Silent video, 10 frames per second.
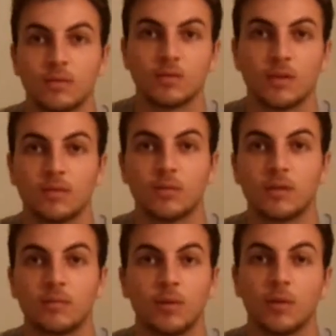Whichever
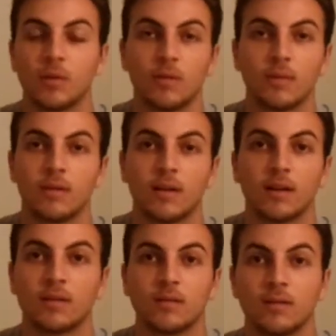one, both.
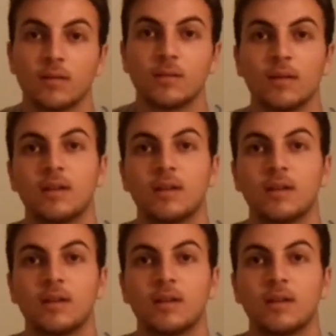I could do.